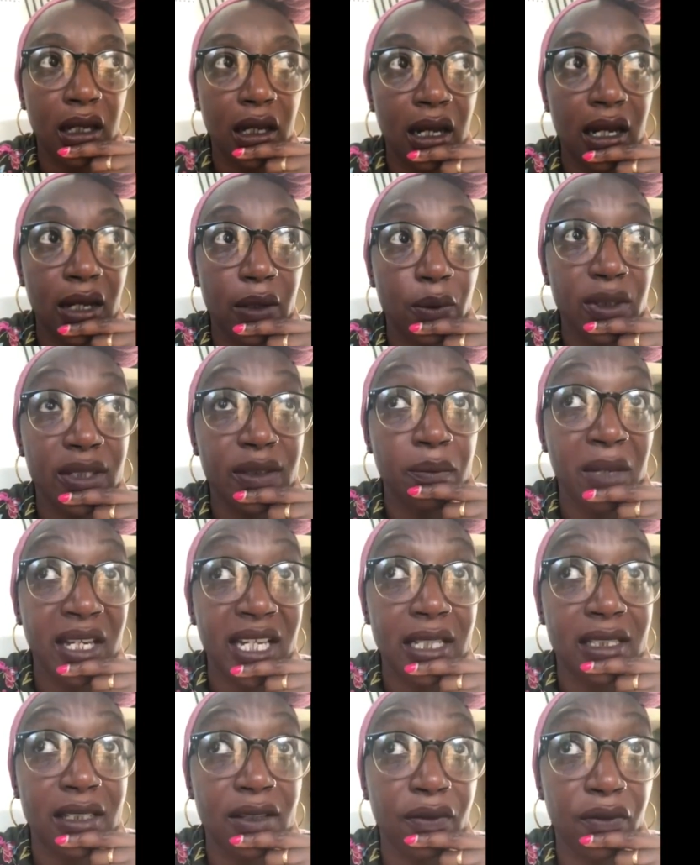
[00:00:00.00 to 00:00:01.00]
I was
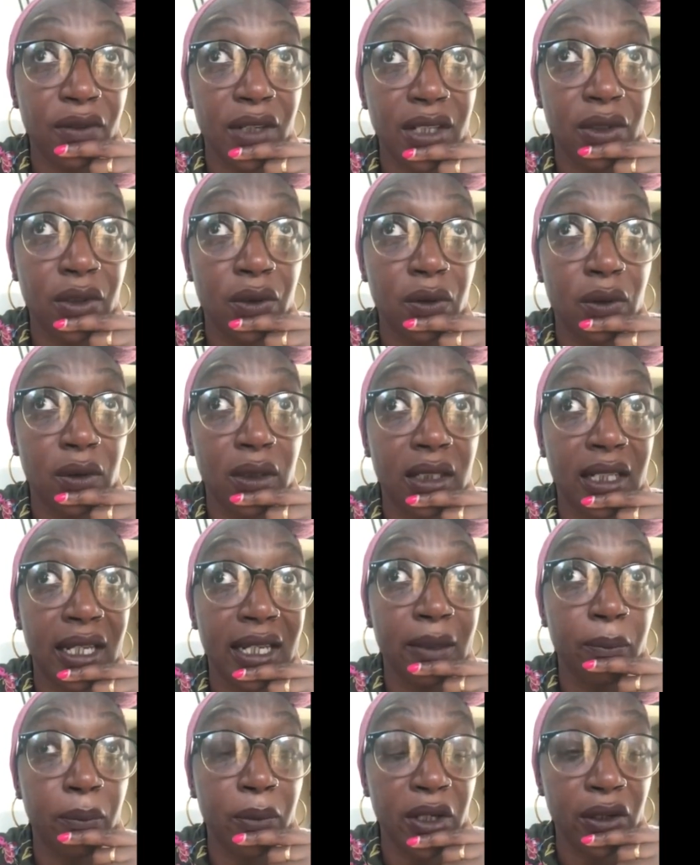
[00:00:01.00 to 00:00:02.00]
made to feel
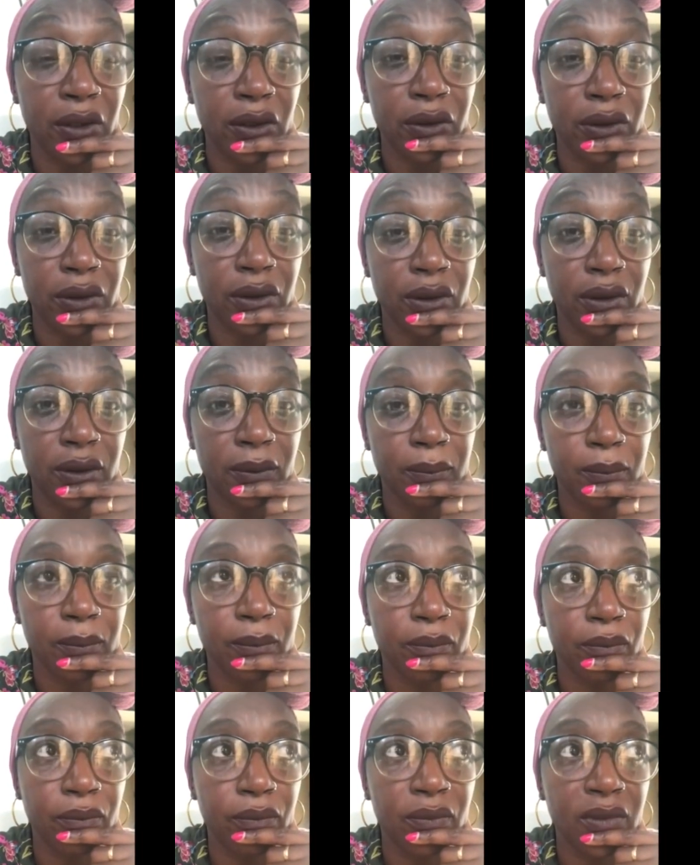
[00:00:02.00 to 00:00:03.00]
like both
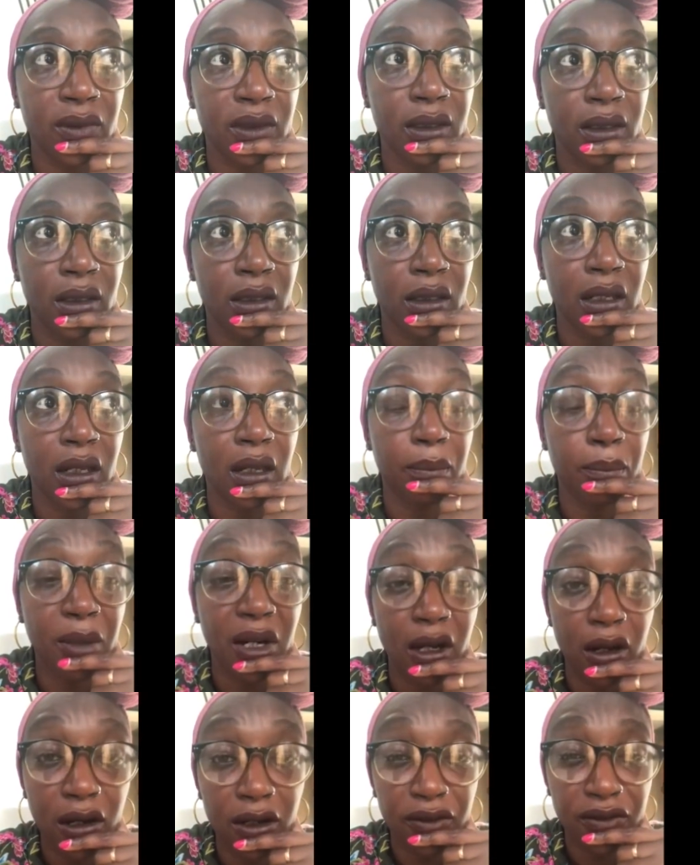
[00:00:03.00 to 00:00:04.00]
a
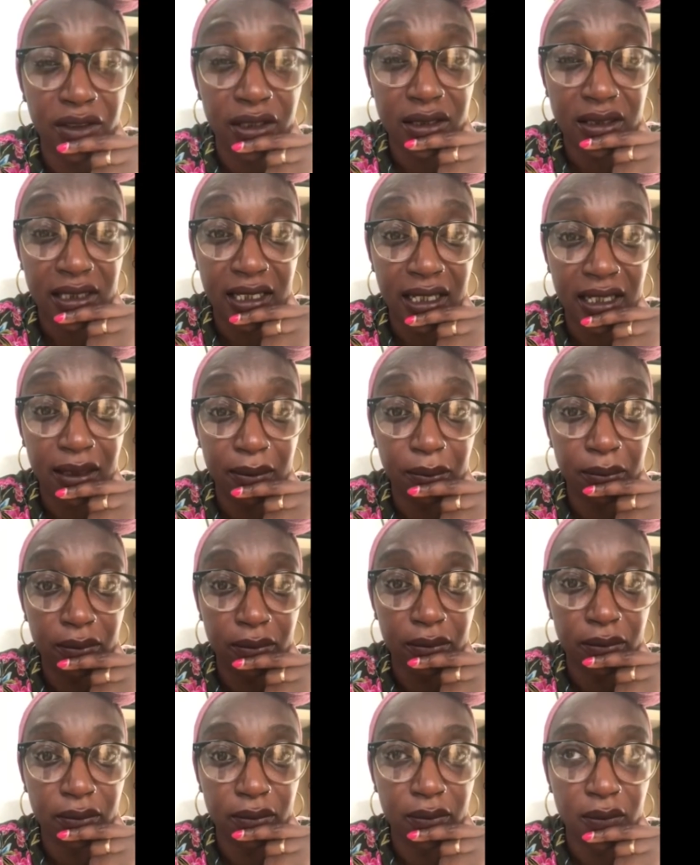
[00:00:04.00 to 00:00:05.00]
part of the
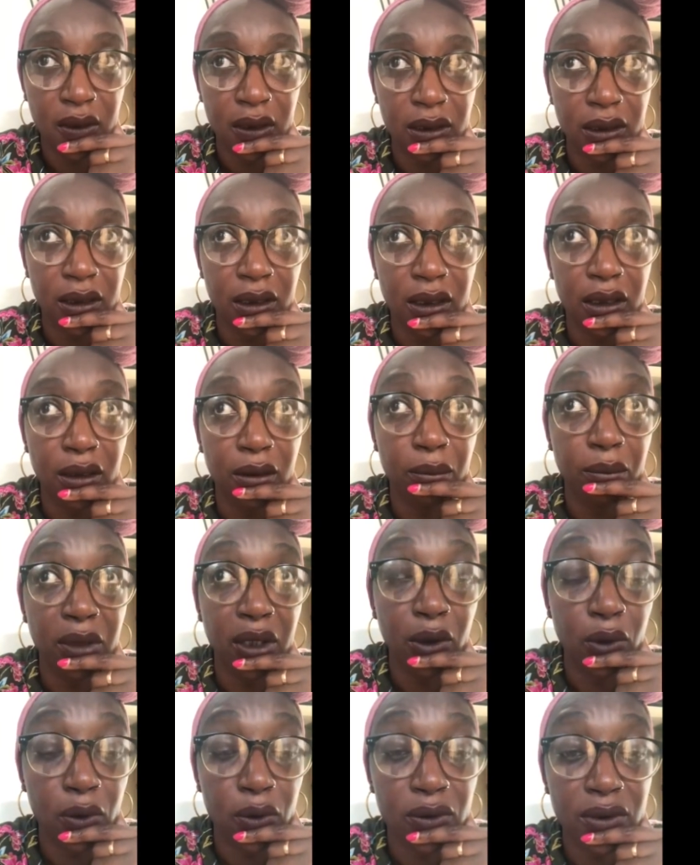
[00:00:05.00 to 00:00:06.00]
team,
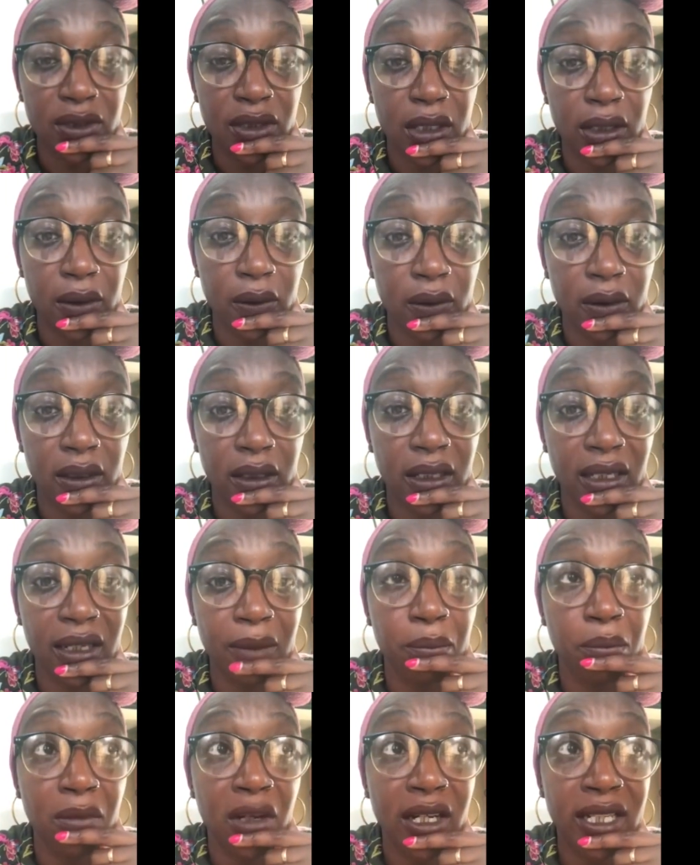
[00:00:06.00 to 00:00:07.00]
but also
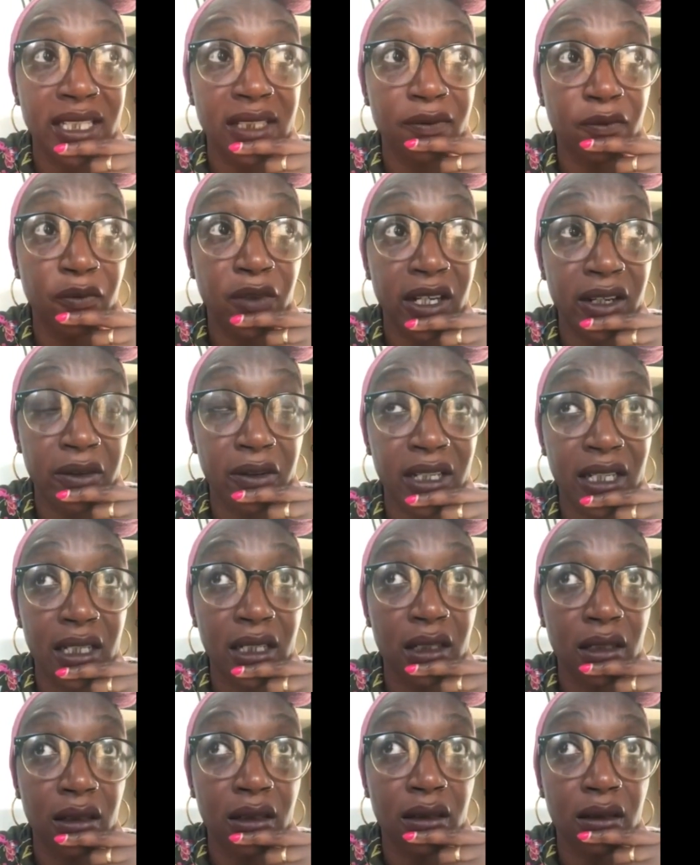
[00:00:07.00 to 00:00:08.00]
in my
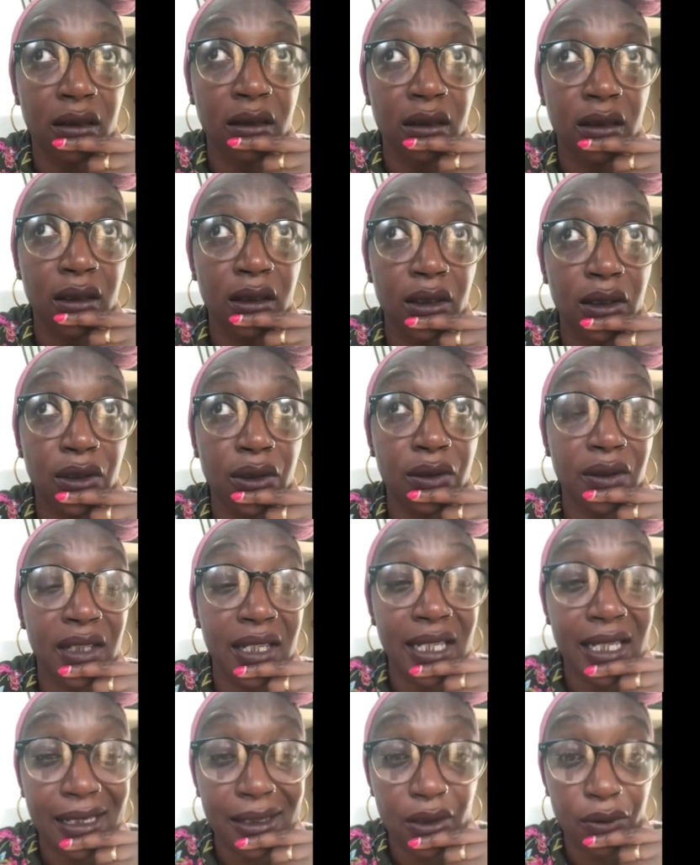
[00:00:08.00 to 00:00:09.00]
very
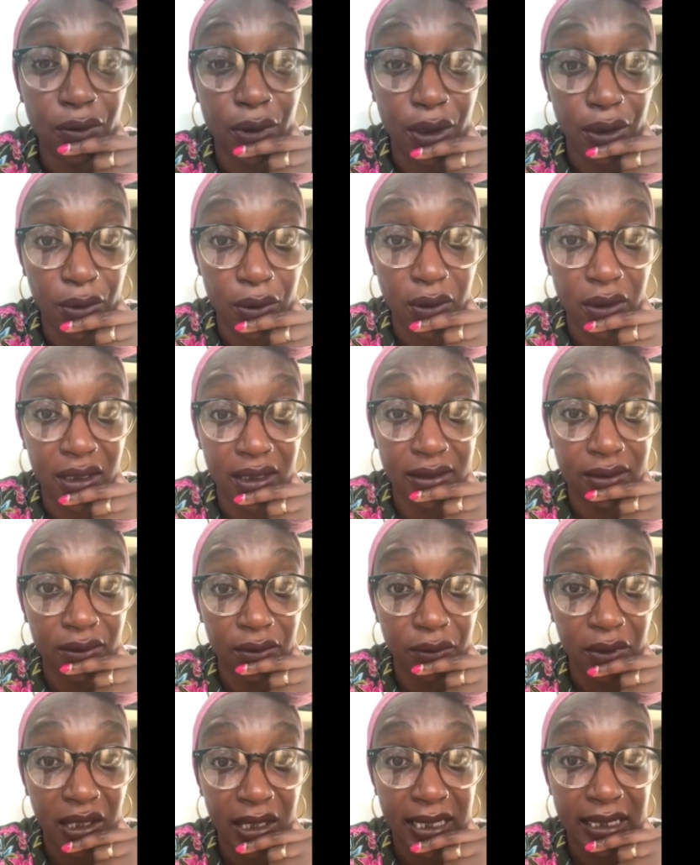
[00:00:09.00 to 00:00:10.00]
unique role as the
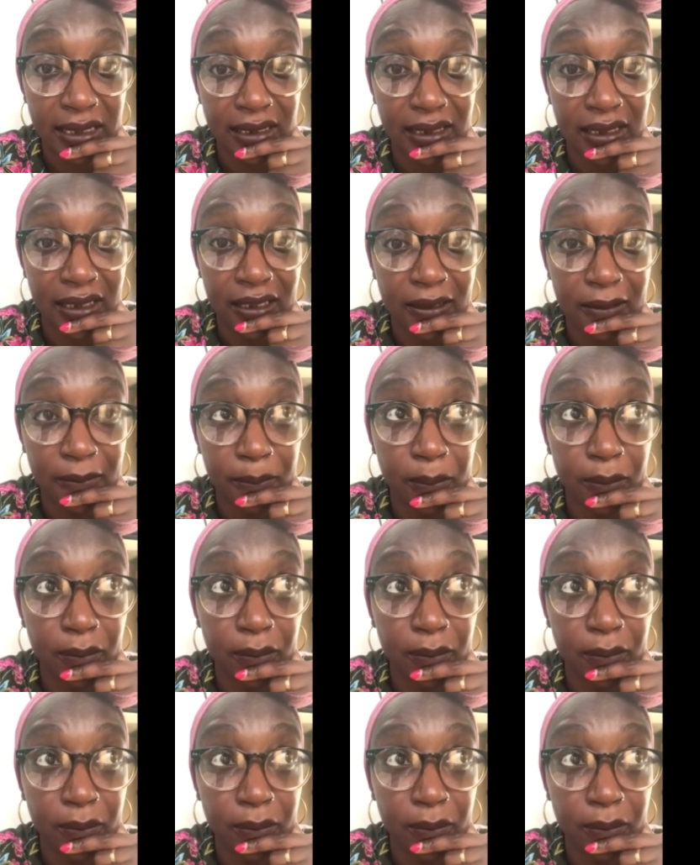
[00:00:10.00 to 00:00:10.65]
writer,